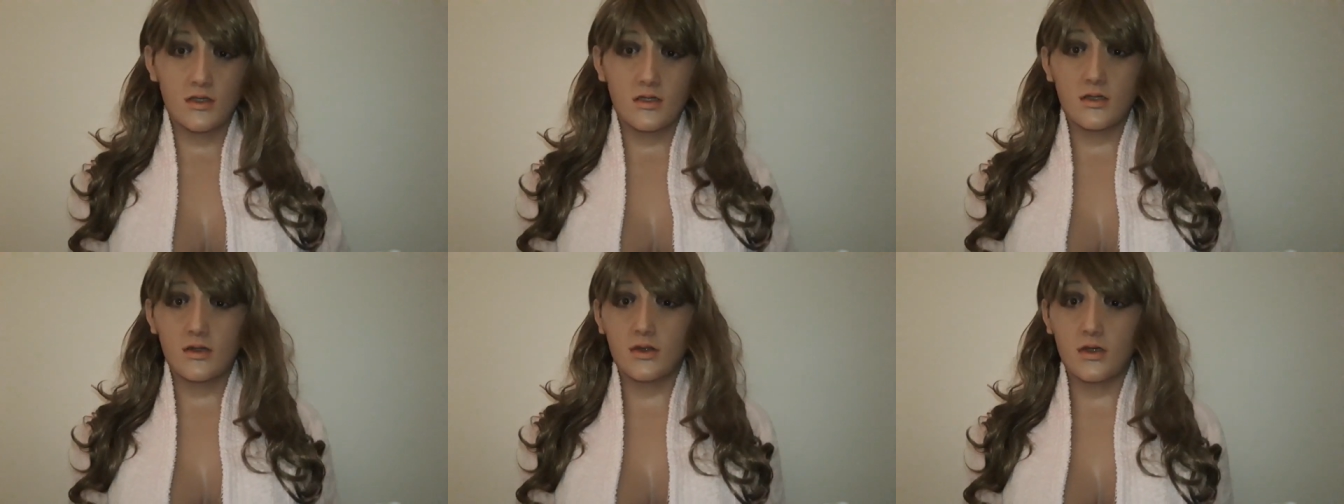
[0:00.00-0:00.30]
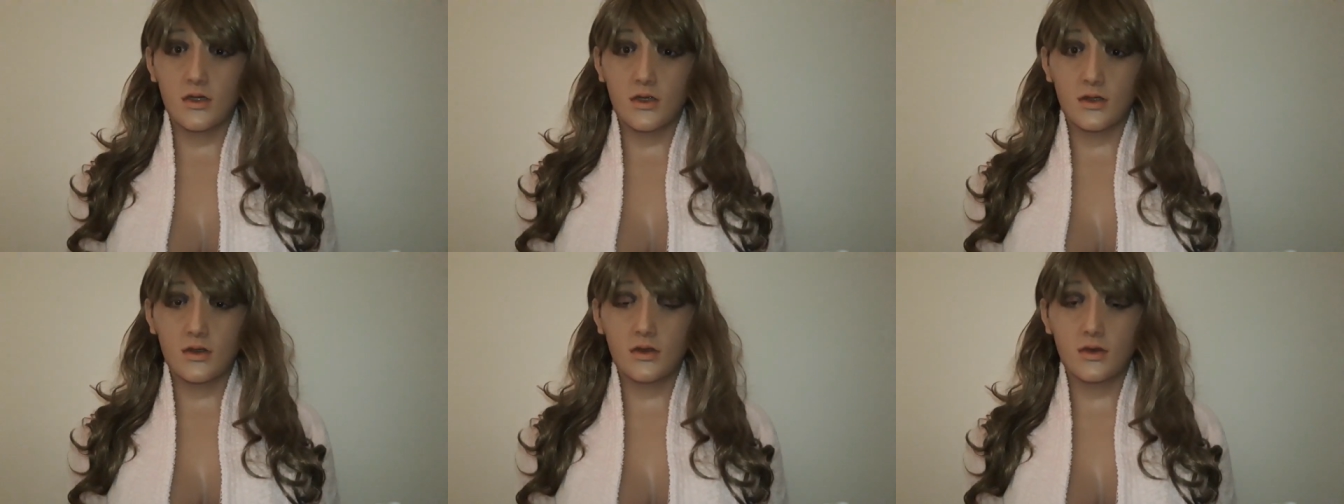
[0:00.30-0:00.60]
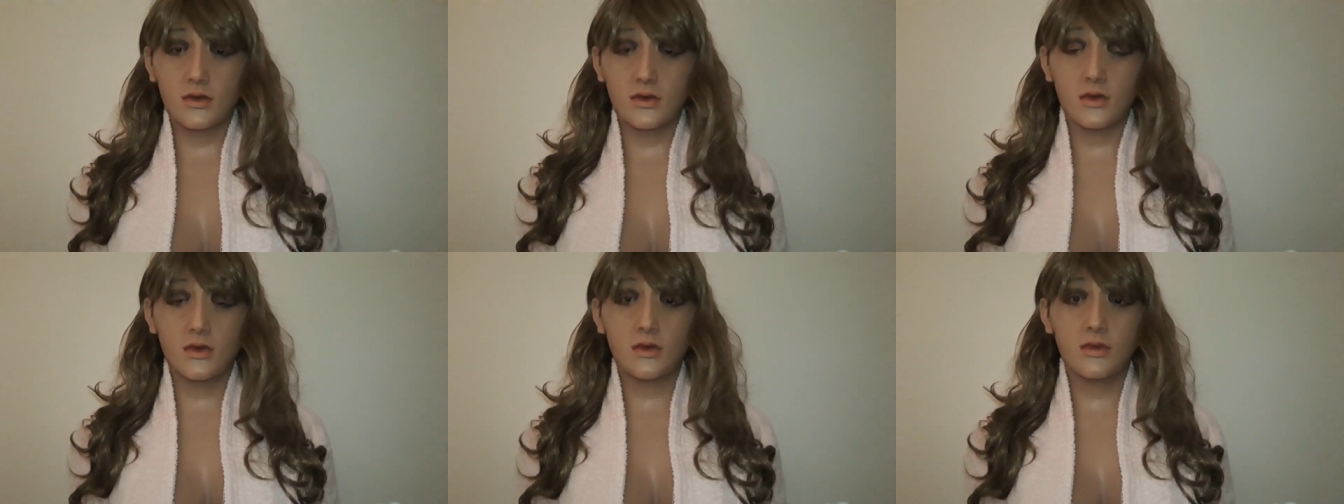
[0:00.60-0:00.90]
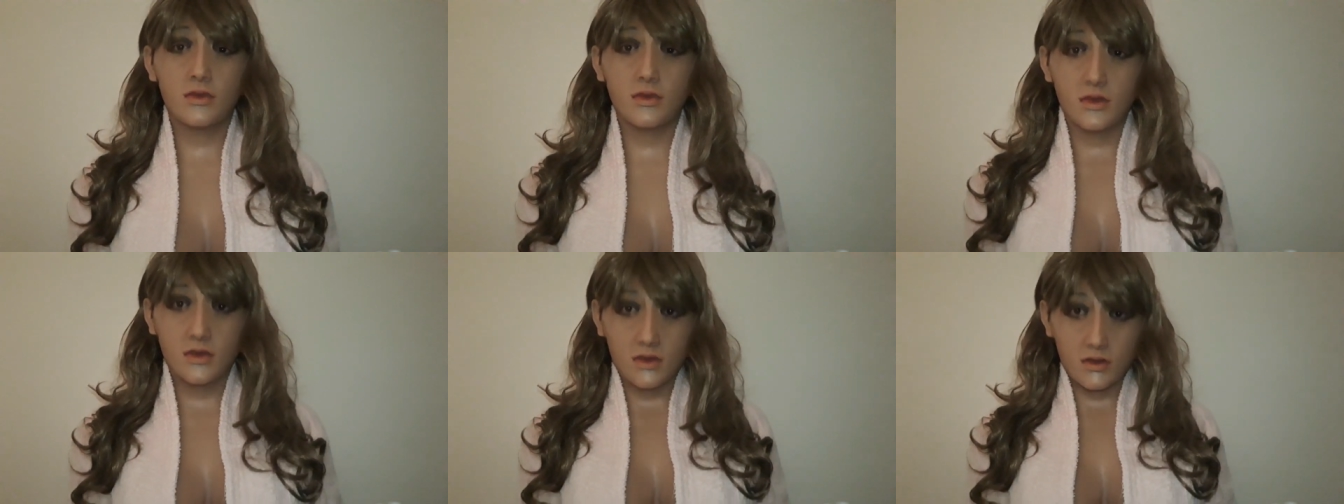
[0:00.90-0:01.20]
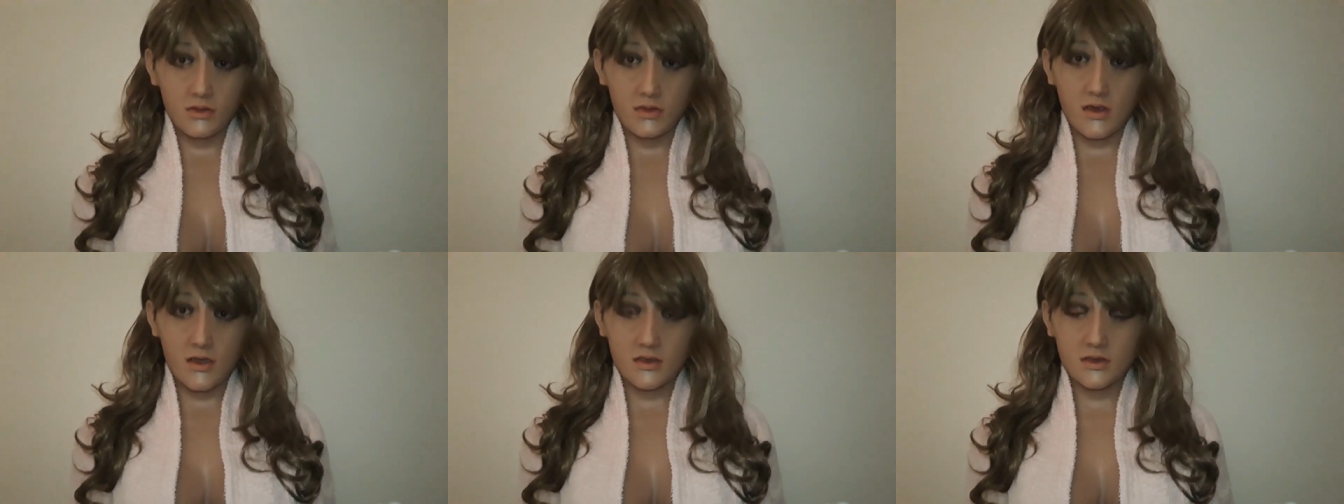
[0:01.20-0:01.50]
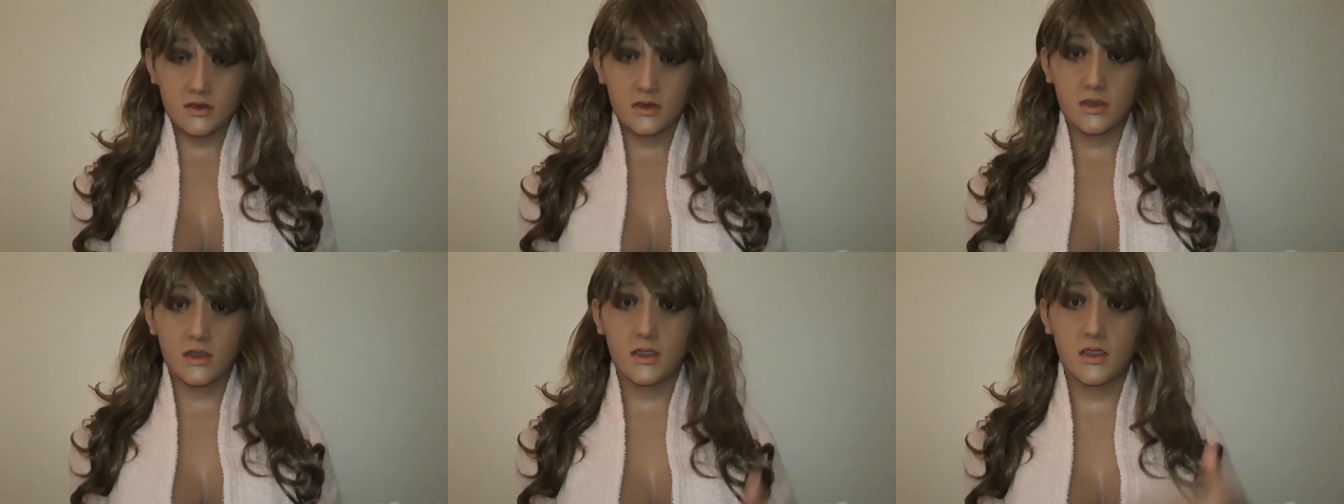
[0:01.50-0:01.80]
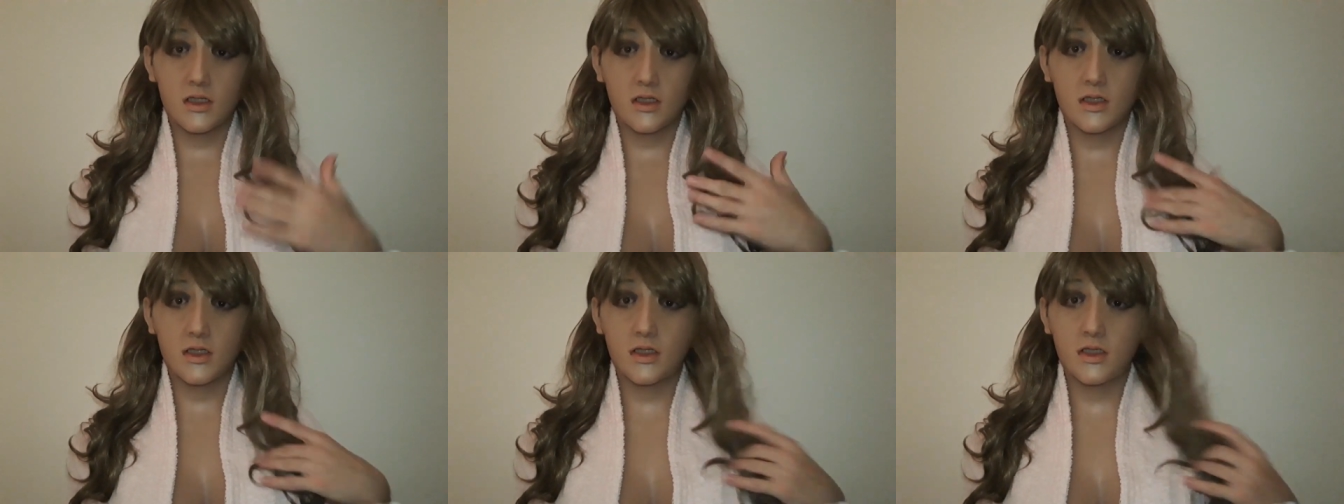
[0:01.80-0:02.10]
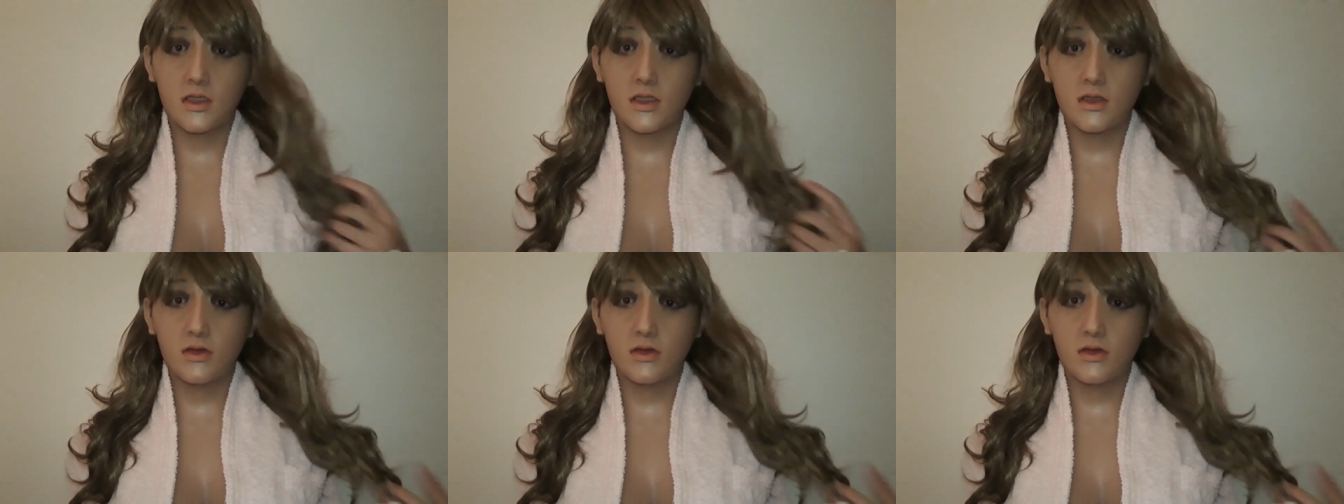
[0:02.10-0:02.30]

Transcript: you know, put the mask on.